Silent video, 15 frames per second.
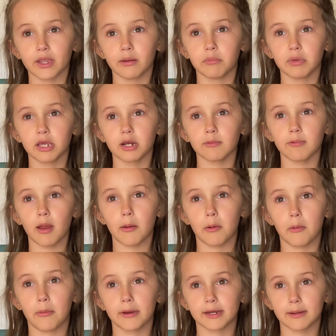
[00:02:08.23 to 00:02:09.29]
Peter Piper
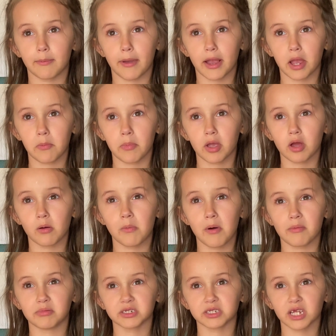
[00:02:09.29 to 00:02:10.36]
picked a peck of pickled
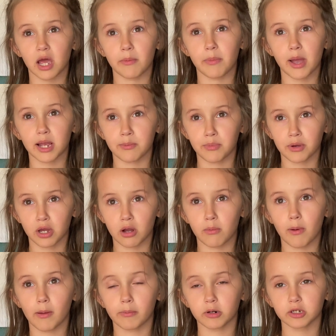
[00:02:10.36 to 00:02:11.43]
peppers. A peck of pickled
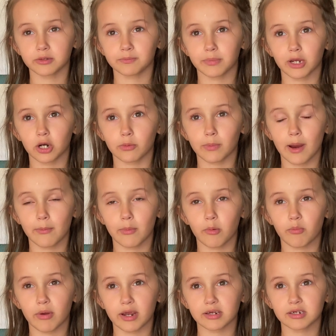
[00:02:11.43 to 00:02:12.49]
peppers Peter Piper
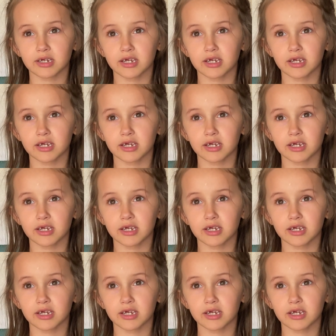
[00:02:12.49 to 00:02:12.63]
picked.